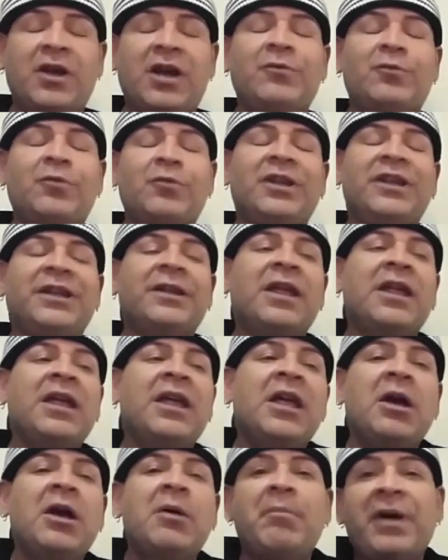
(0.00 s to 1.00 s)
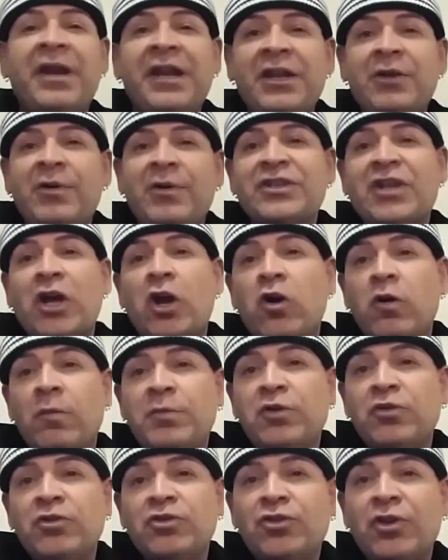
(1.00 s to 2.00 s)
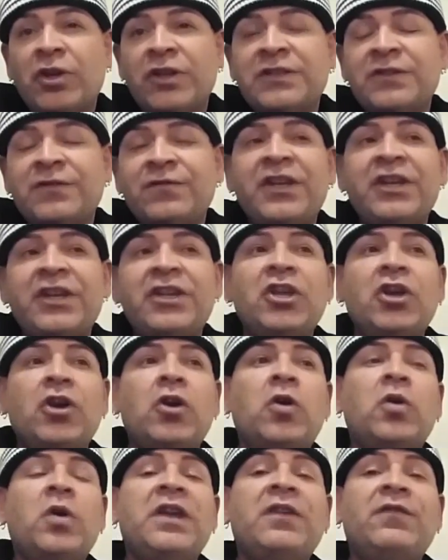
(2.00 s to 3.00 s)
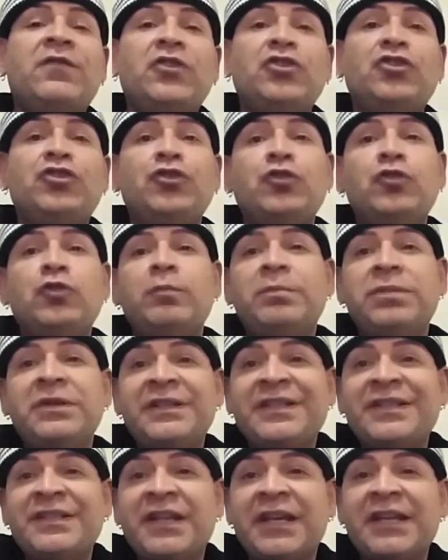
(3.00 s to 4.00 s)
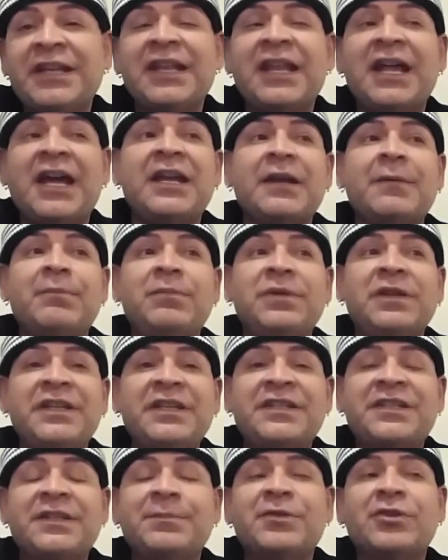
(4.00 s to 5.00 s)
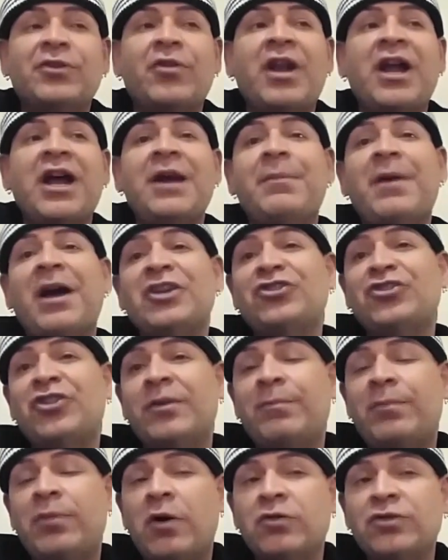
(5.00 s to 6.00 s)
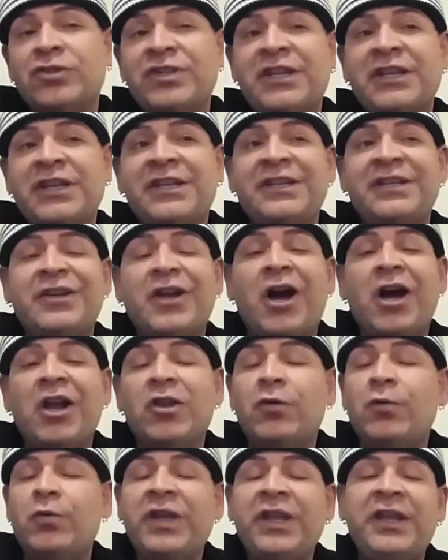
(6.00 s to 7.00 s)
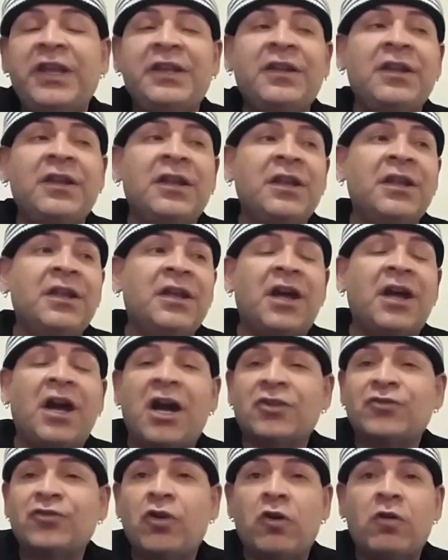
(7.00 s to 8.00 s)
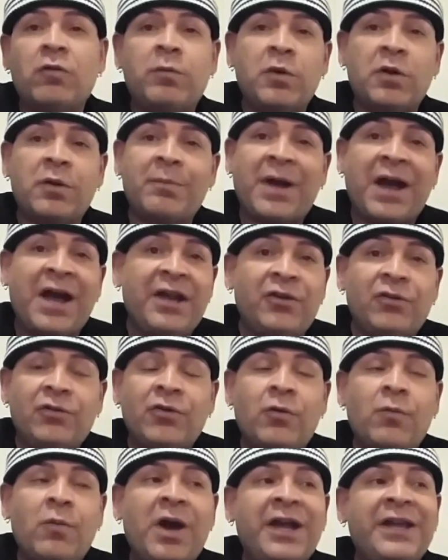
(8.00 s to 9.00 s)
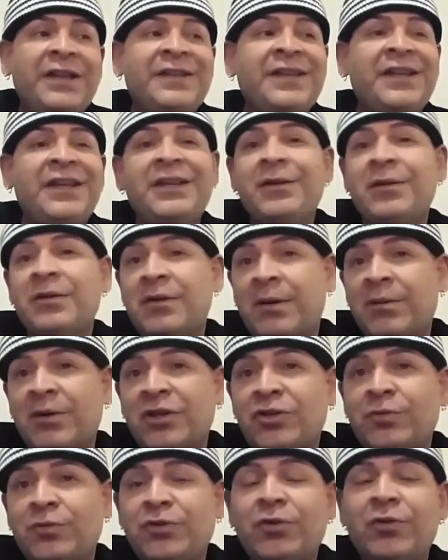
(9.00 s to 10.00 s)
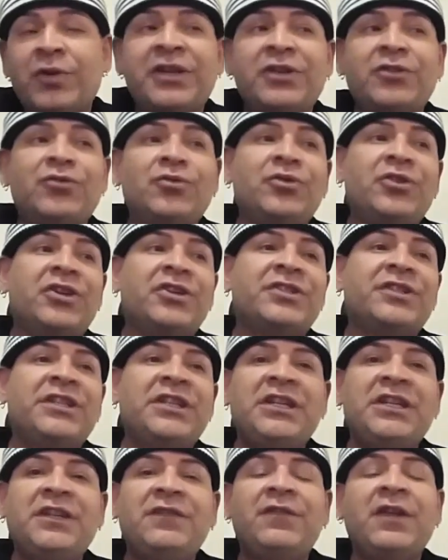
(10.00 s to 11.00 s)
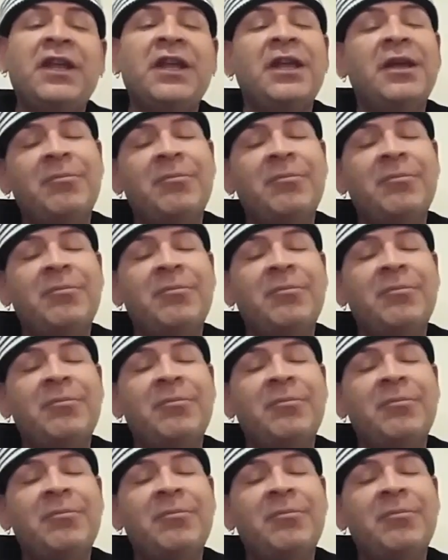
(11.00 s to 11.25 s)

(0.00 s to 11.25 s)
God willing. But anyways, I hope you enjoy this video. If you do, please hit like, please subscribe. I should have posted it in Halloween, October. I don't know why I did. I'm gonna do it in New Year's Eve.